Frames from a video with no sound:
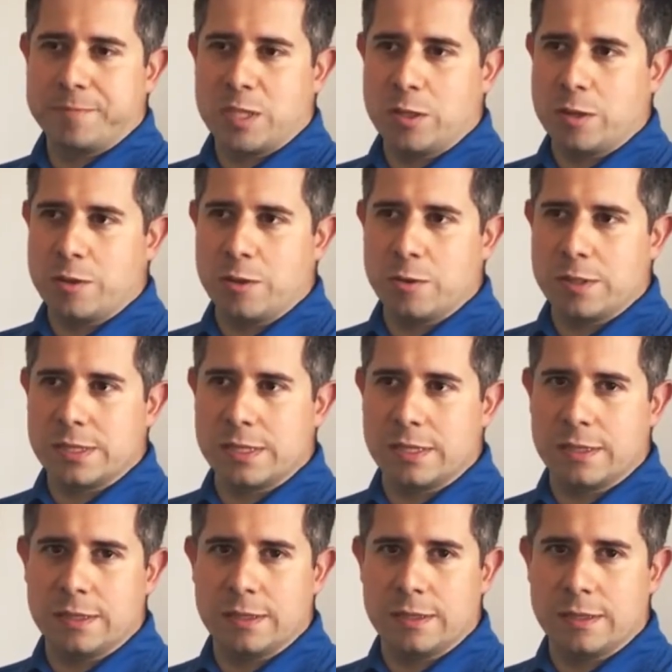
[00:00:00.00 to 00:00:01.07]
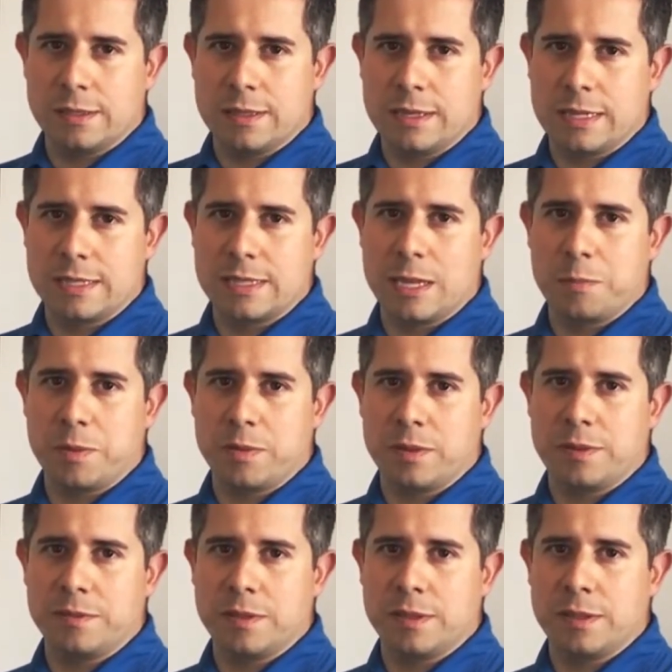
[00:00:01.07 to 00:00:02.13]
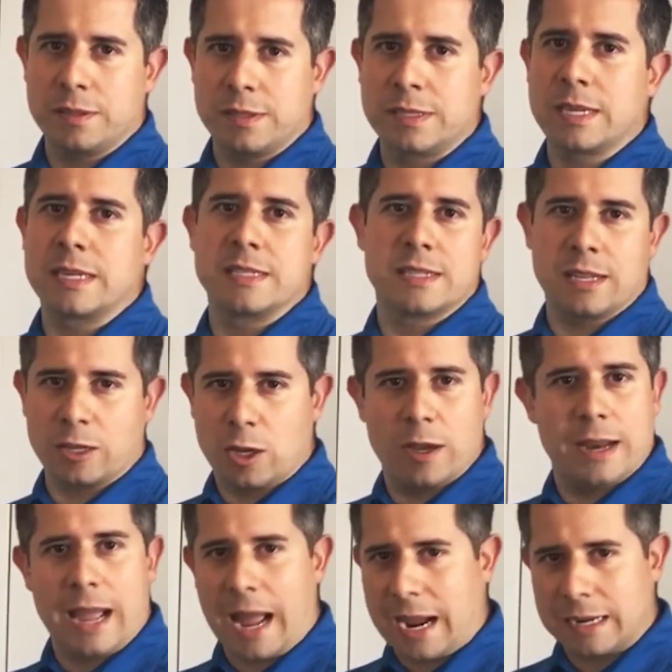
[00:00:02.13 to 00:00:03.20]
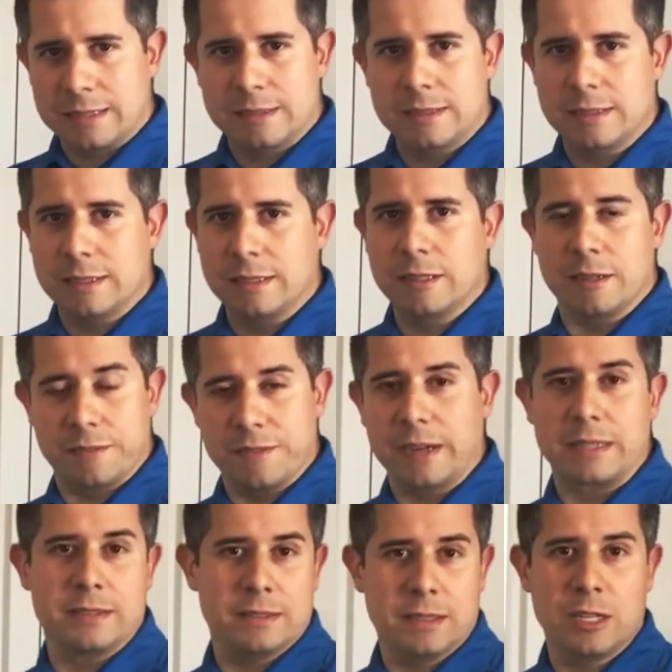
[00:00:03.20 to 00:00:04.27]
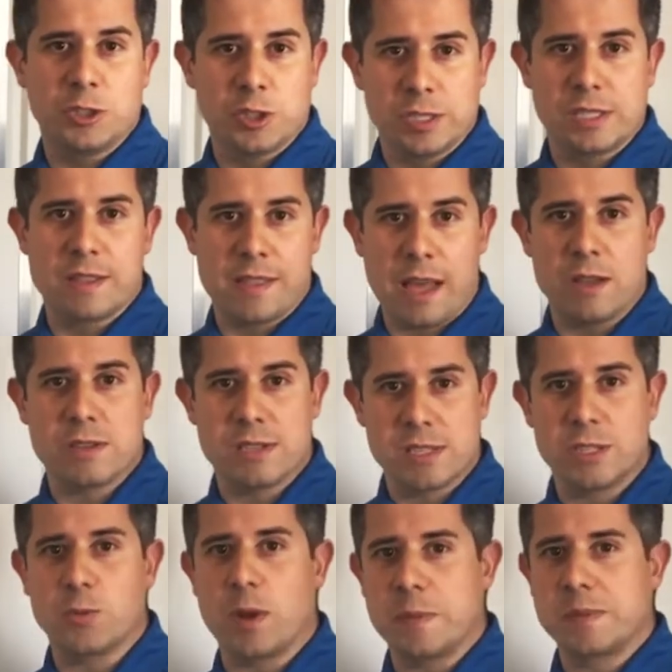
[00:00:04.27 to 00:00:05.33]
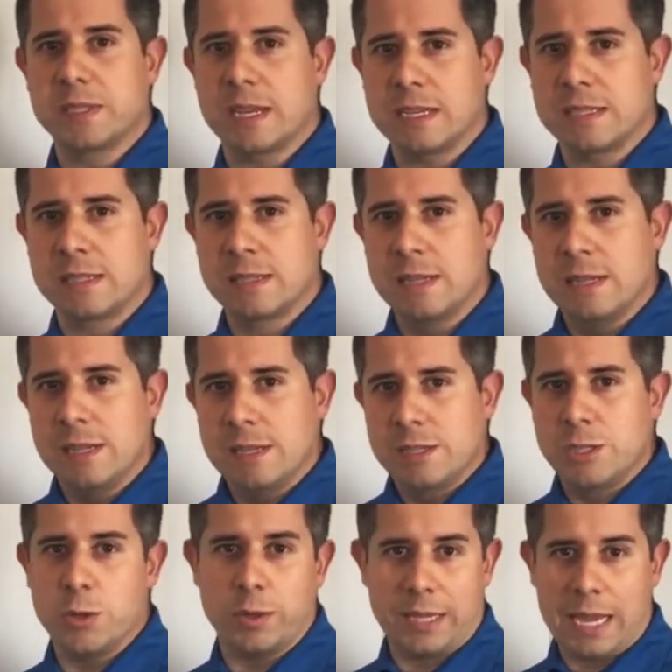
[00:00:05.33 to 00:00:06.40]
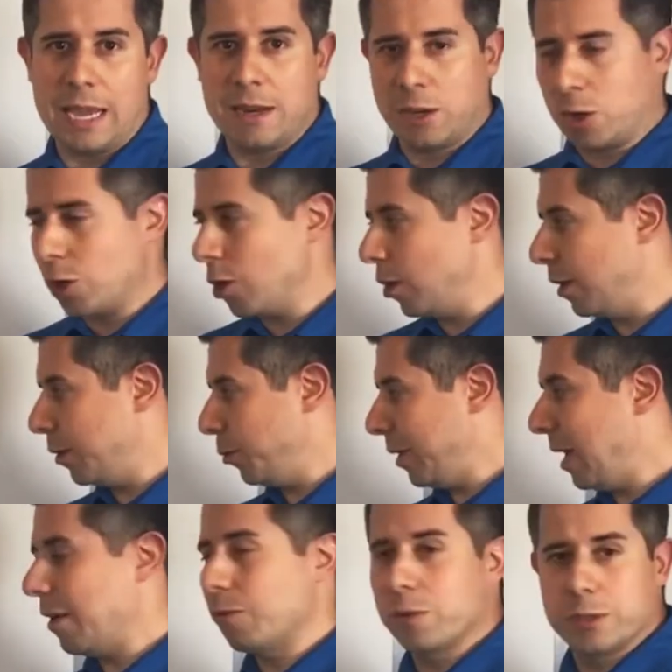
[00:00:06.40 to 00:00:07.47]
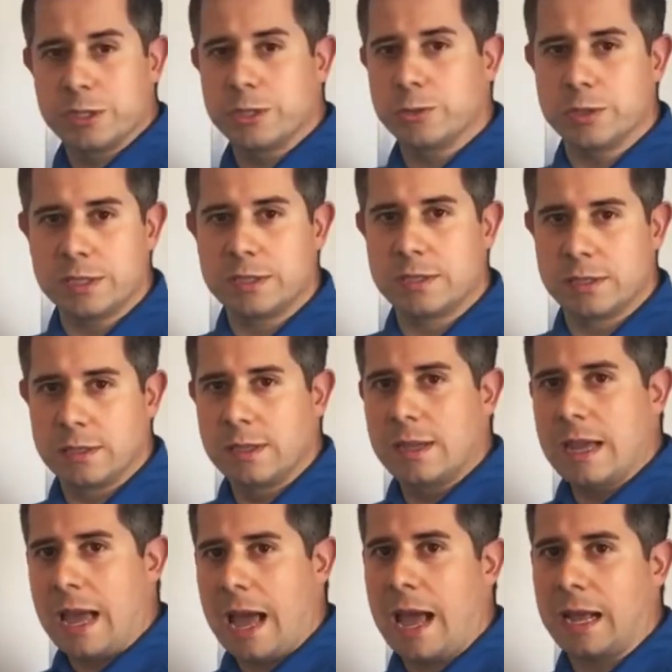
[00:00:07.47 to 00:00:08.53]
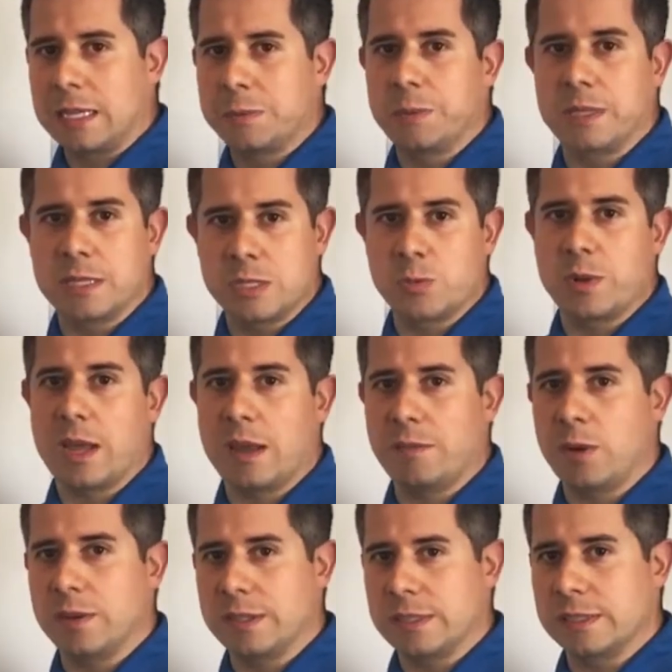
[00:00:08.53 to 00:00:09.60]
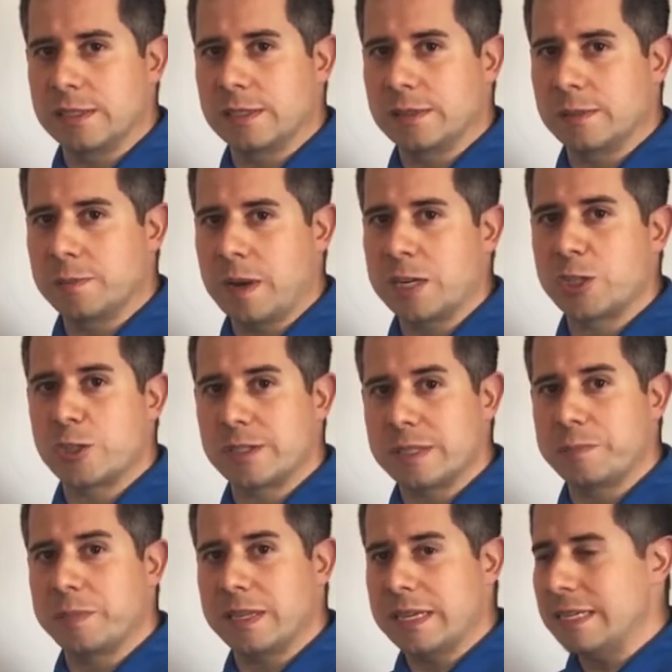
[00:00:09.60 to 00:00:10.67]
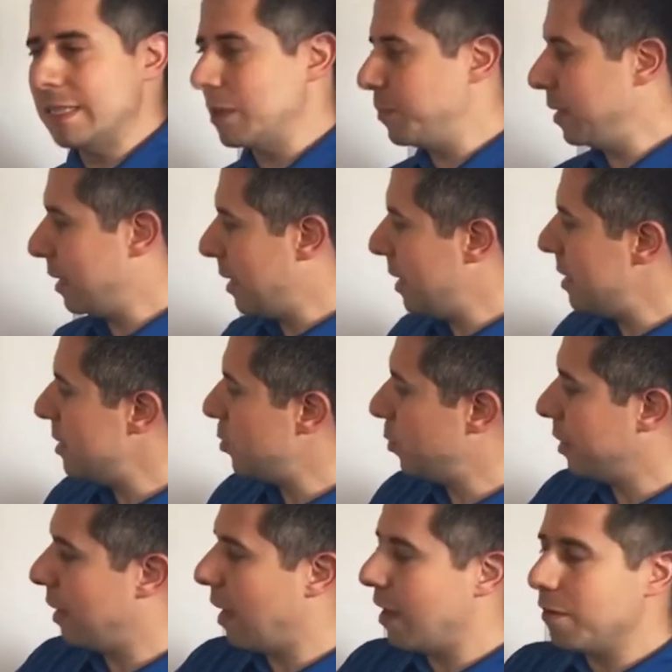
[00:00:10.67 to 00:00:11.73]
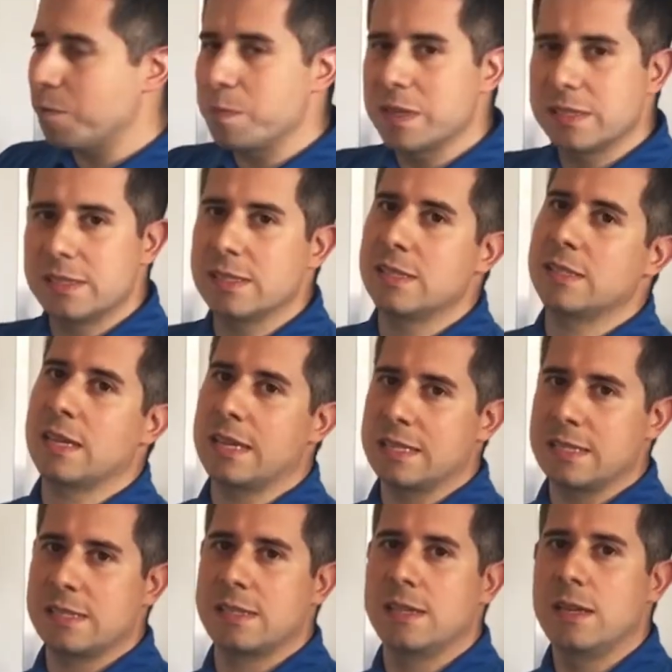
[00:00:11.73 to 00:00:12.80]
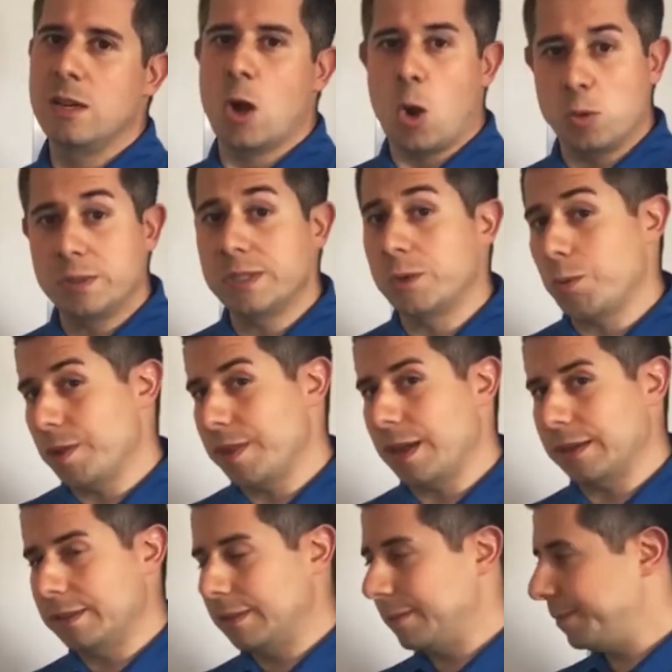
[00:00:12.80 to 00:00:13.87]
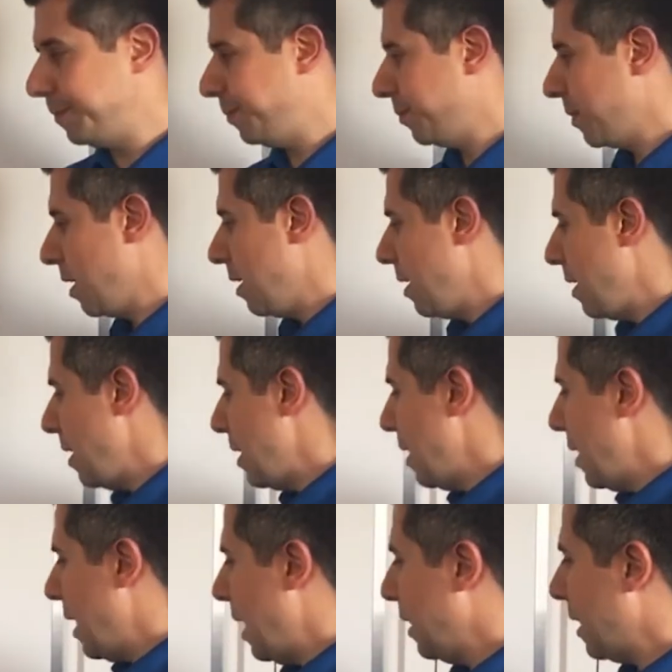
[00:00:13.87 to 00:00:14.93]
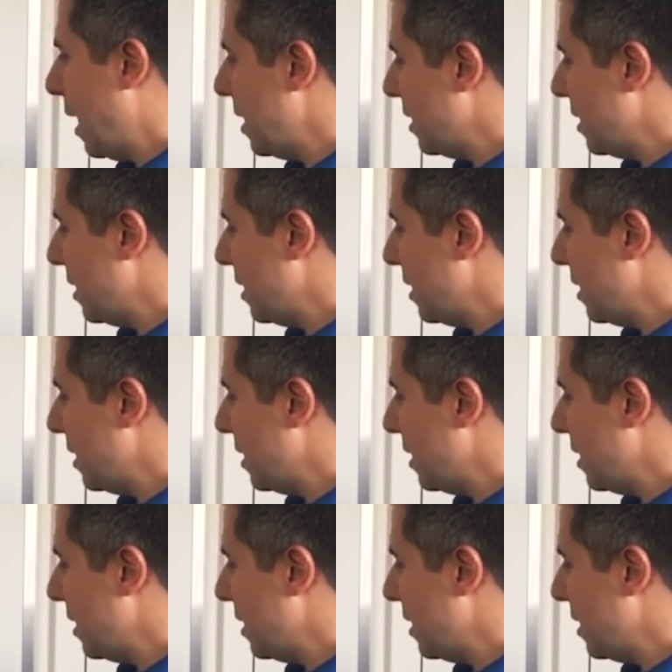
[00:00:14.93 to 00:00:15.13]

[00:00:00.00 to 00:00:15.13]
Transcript: there was an example of sites that got hacked and it affected hundreds of thousands of websites. So it can occur, and we have reduced hacks because we have all these measures in place and because we have business sites hosted with us. And